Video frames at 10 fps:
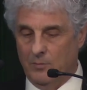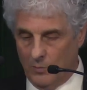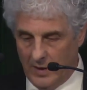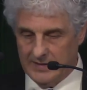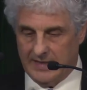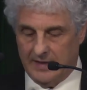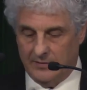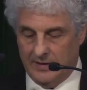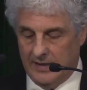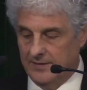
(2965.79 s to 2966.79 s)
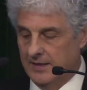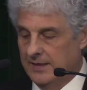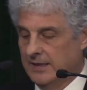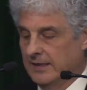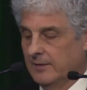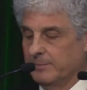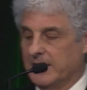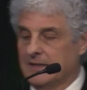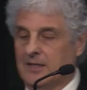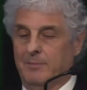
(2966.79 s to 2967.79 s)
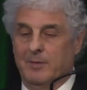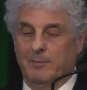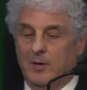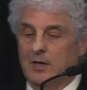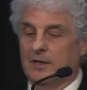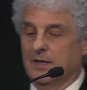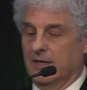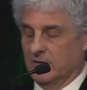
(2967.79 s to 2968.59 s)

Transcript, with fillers: was angry, and then Nina picked up a book